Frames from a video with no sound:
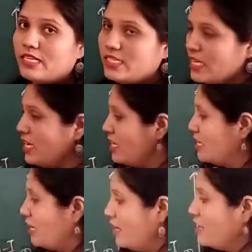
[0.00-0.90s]
See
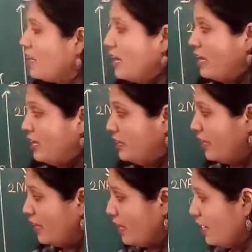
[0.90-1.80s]
here,
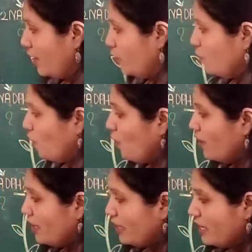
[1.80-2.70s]
the
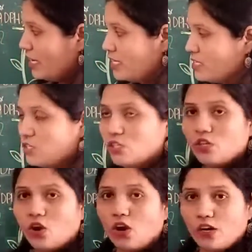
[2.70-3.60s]
electron is
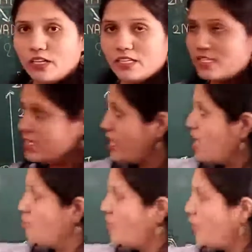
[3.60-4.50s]
not the
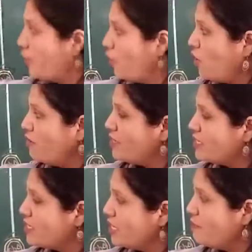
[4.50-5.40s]
same electron
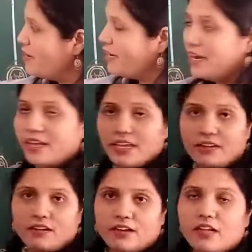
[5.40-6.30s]
which is emitted
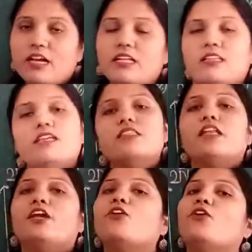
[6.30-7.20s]
here. This
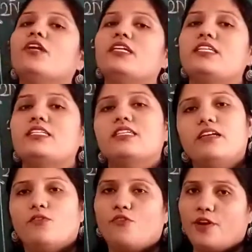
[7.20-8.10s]
electron is the
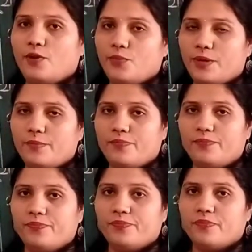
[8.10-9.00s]
different one.
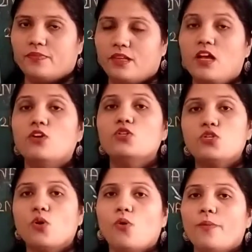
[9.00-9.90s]

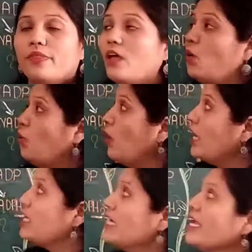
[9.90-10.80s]
So,
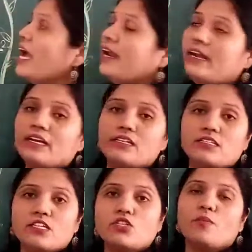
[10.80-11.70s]
what are the
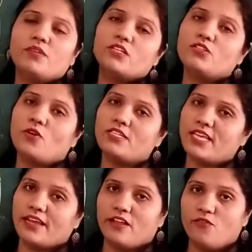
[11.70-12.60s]
characteristics of this
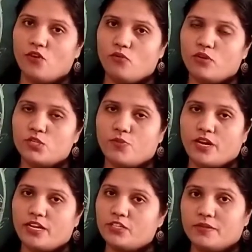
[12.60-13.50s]
non-cyclic
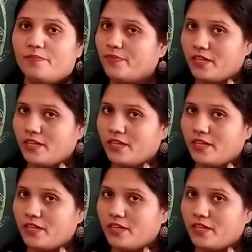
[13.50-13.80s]
photophosphorylation?